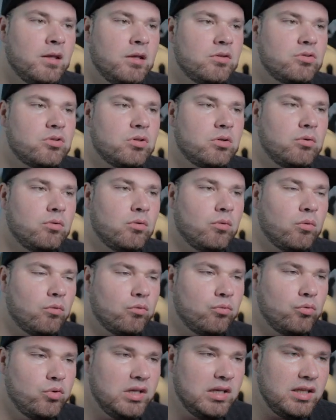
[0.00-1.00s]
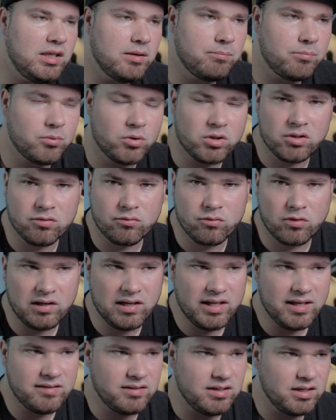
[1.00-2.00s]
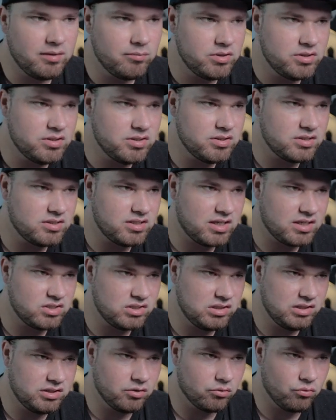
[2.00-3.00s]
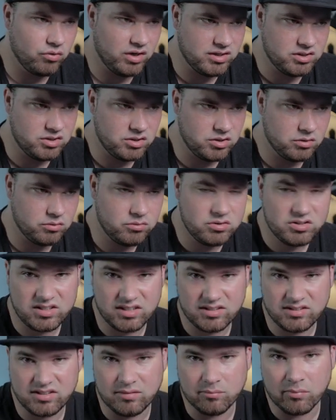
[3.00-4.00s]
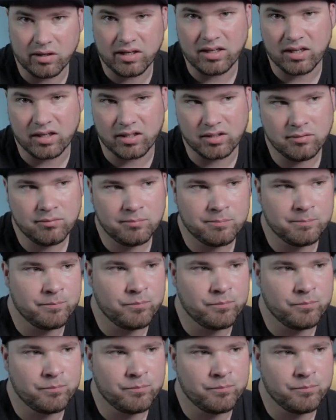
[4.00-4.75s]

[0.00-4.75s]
So really important for lazy images is actually the ratio 16:9.